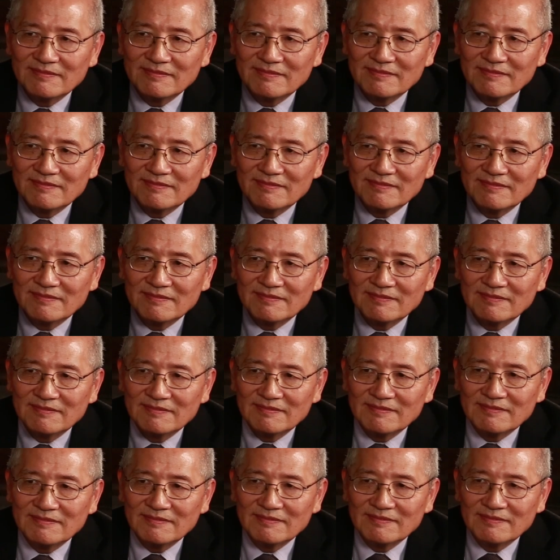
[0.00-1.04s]

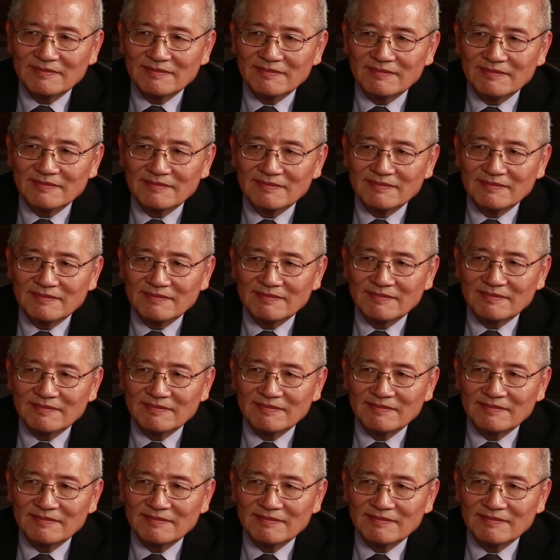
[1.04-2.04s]
[no speech]